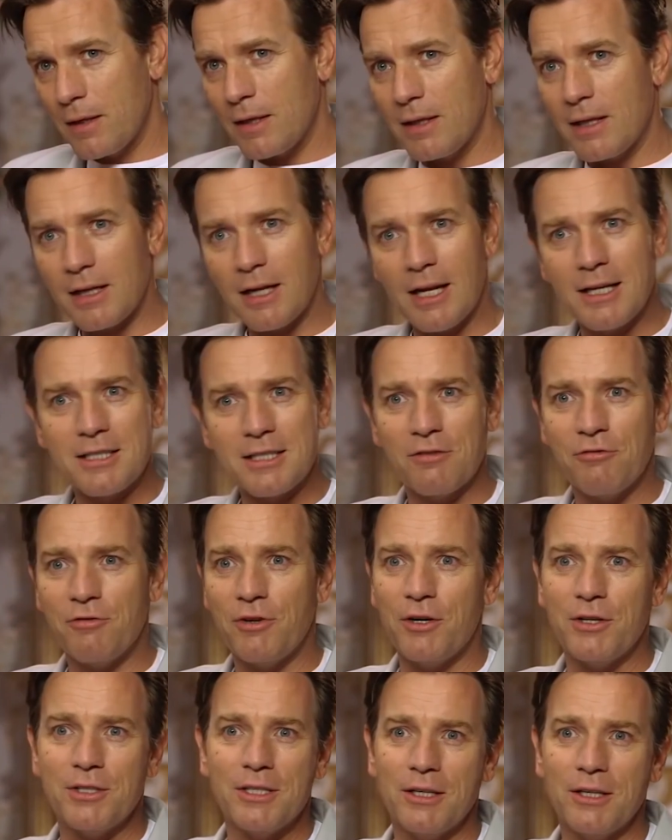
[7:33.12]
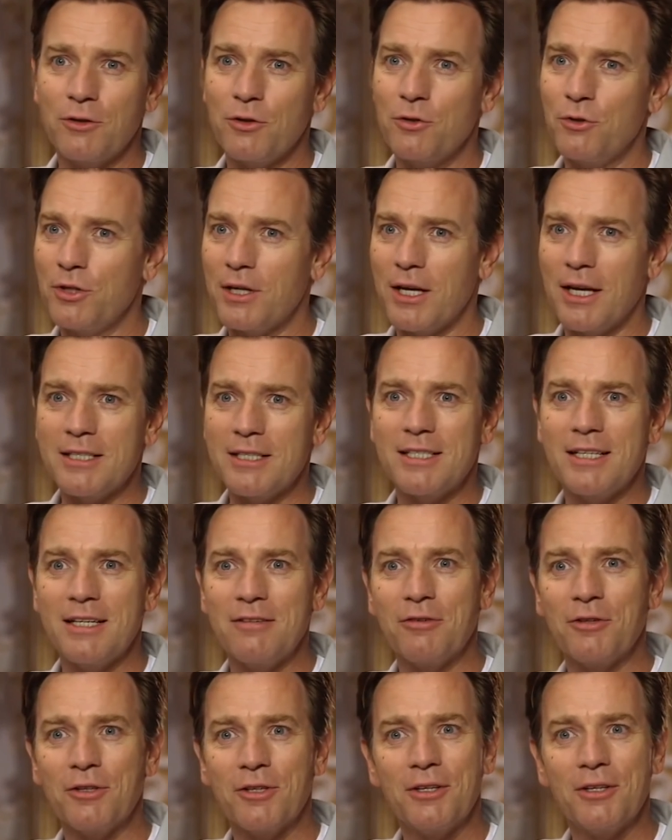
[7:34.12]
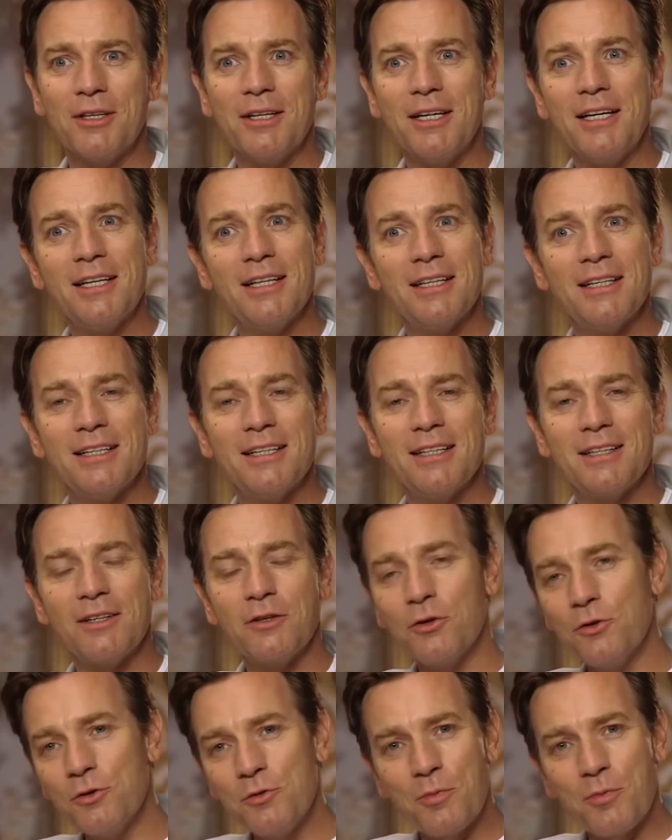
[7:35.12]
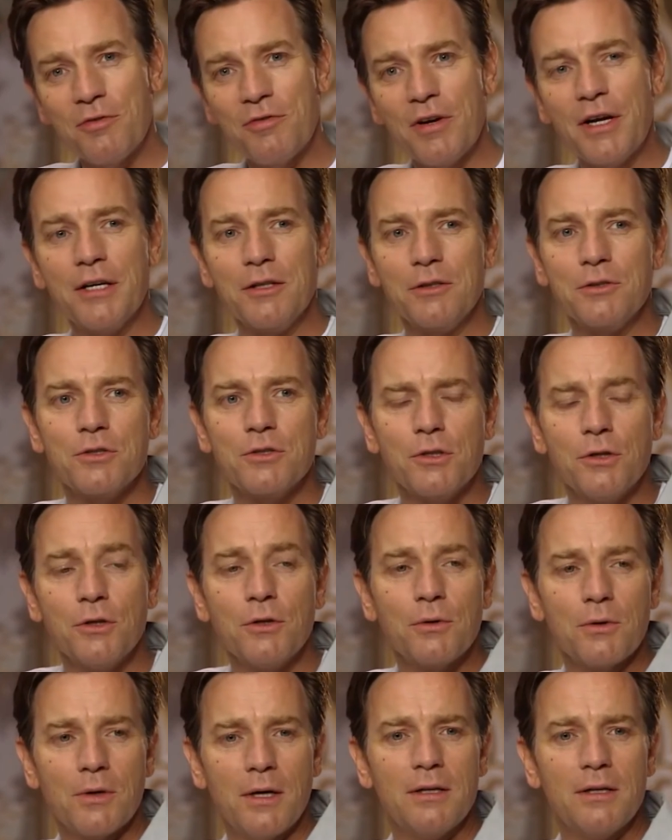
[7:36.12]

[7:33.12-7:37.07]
when it comes to forming friendships. In fact, it's almost expected.